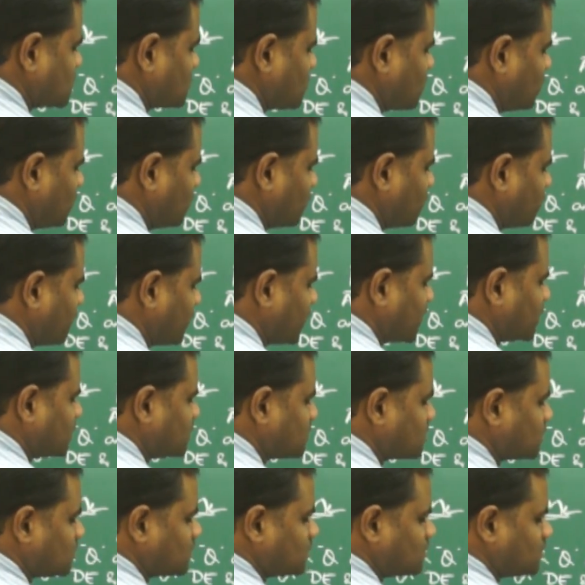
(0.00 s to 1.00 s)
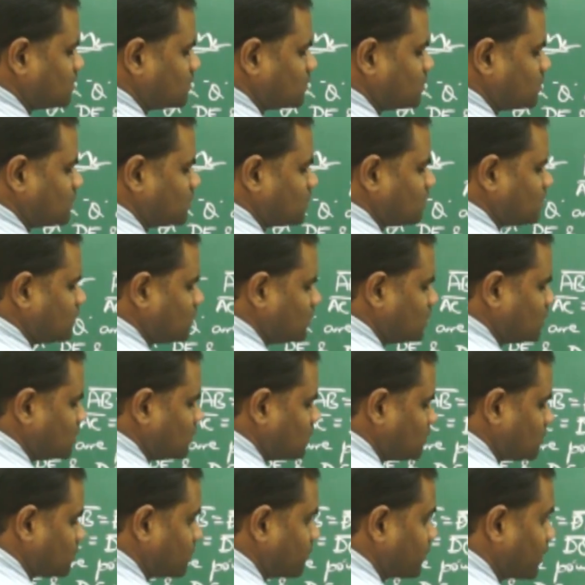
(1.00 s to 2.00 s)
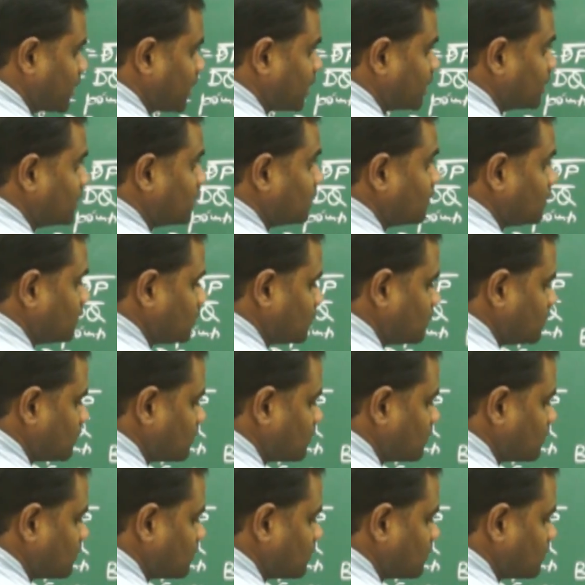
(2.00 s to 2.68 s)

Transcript: congruent to triangle